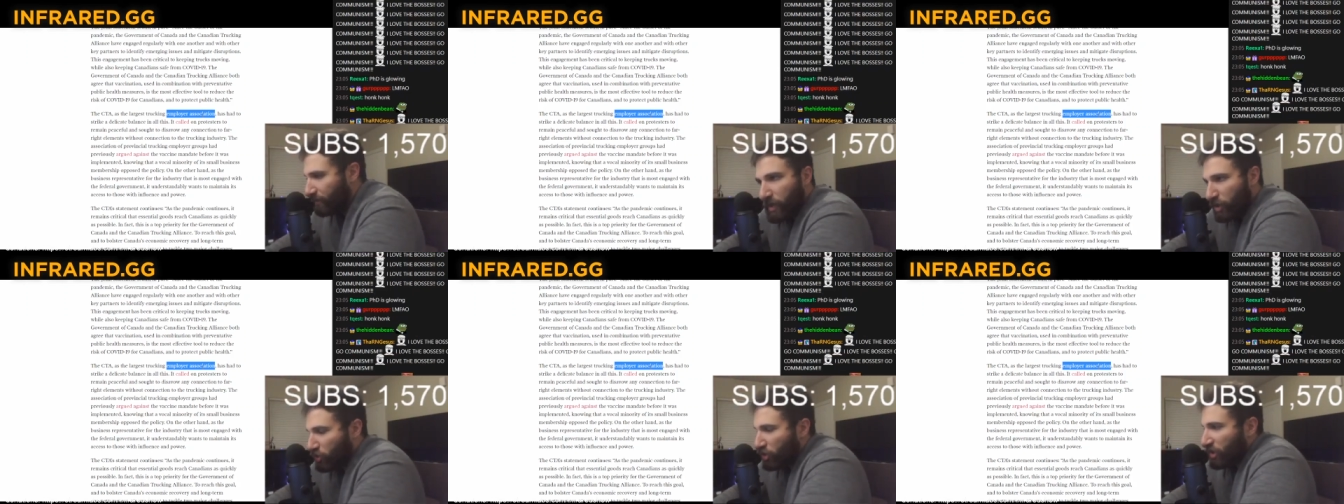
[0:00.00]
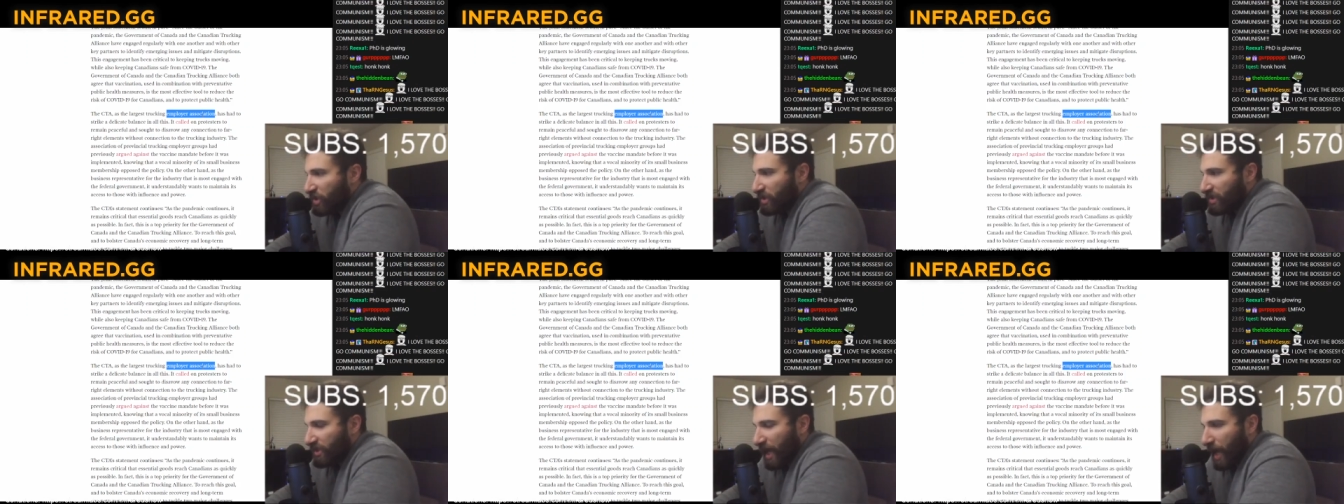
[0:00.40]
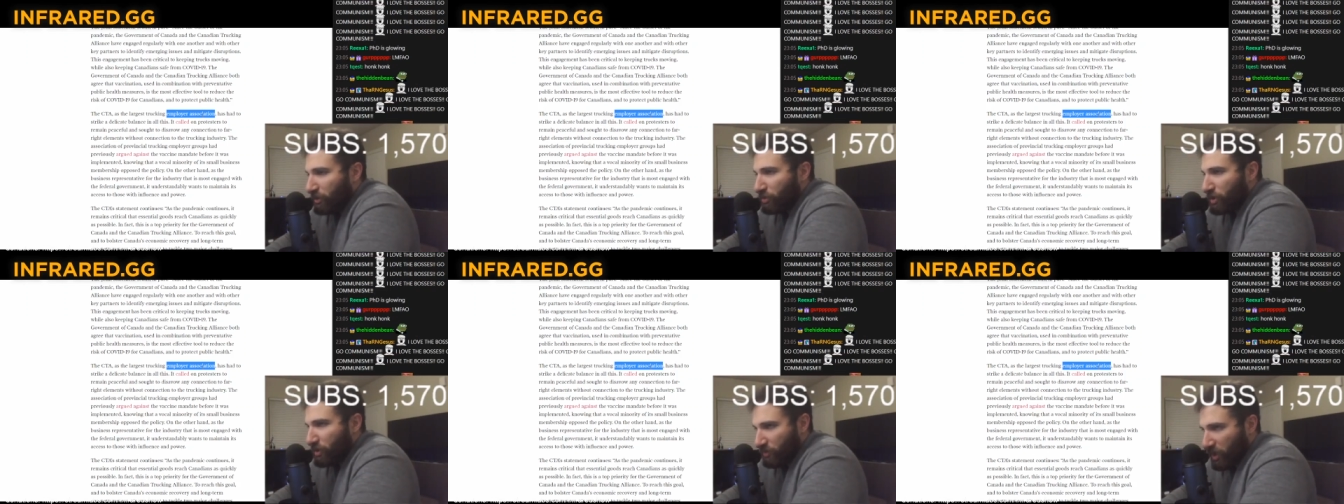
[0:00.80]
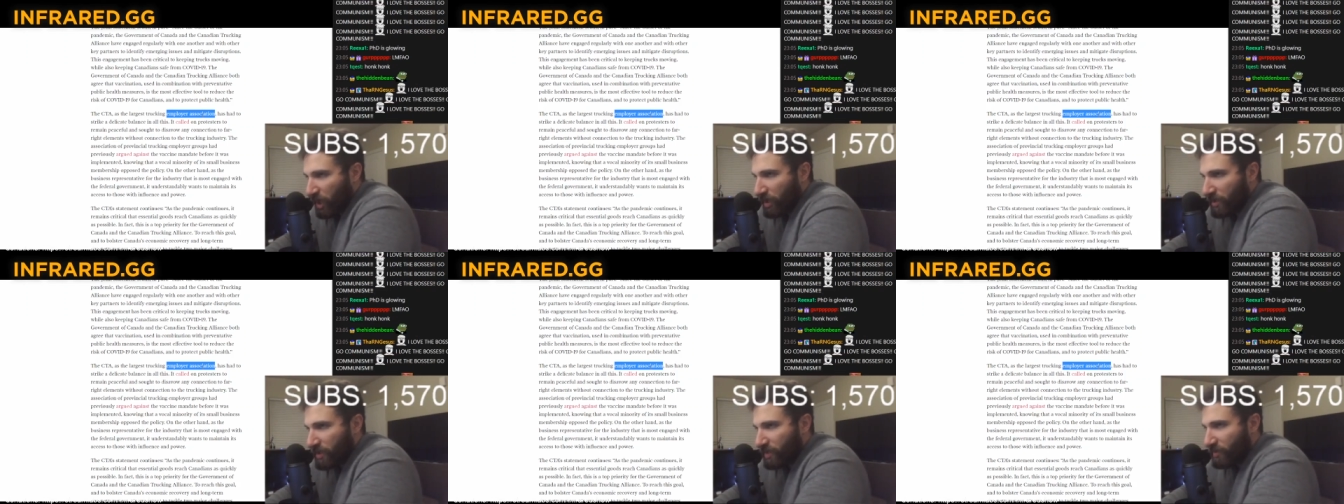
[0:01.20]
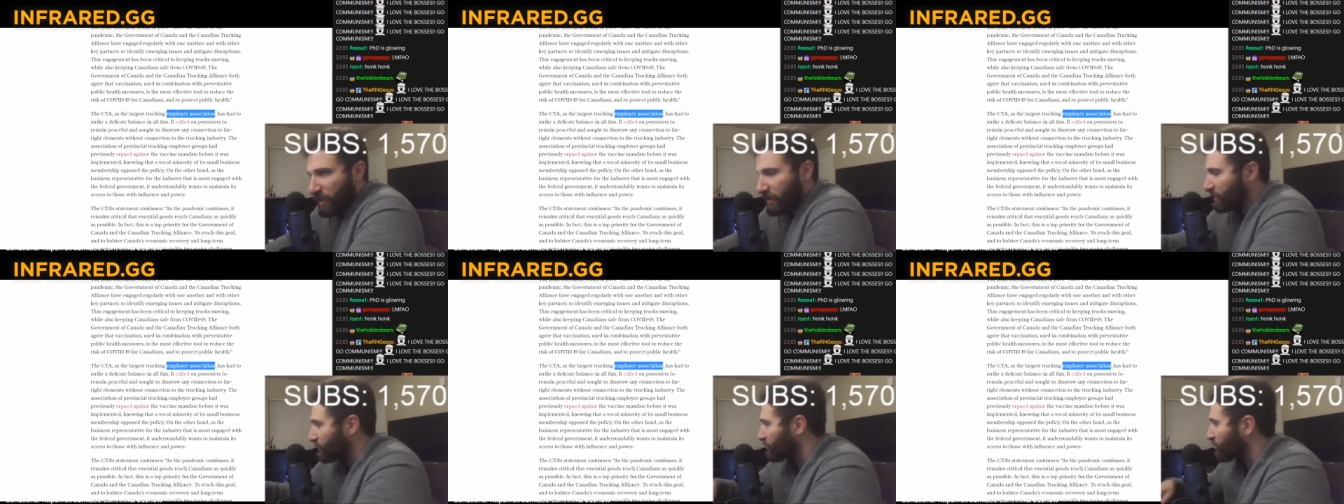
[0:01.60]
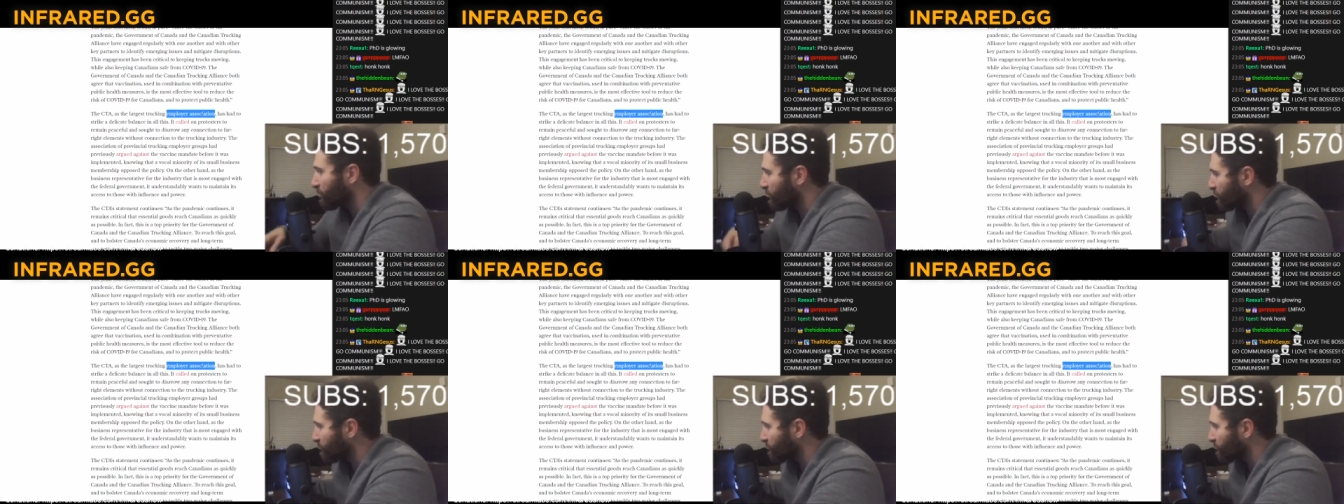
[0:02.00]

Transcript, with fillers: You're just gonna side with the bosses basically.